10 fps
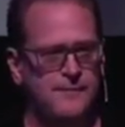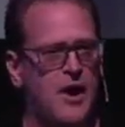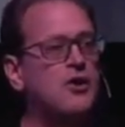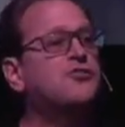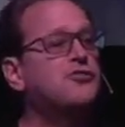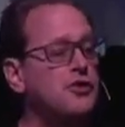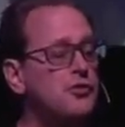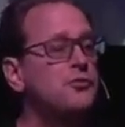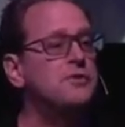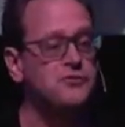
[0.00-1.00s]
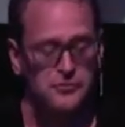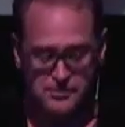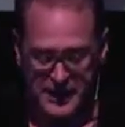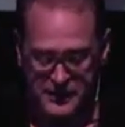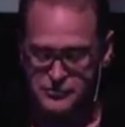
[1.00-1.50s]
Our children's
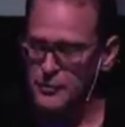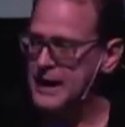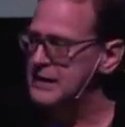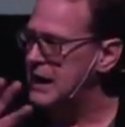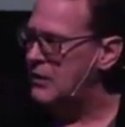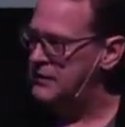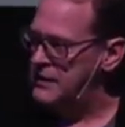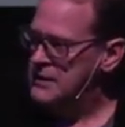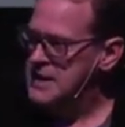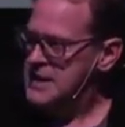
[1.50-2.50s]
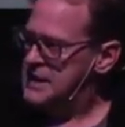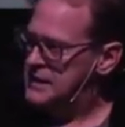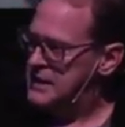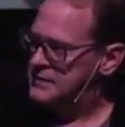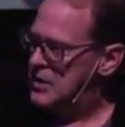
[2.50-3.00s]
space right now in
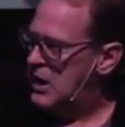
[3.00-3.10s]
the,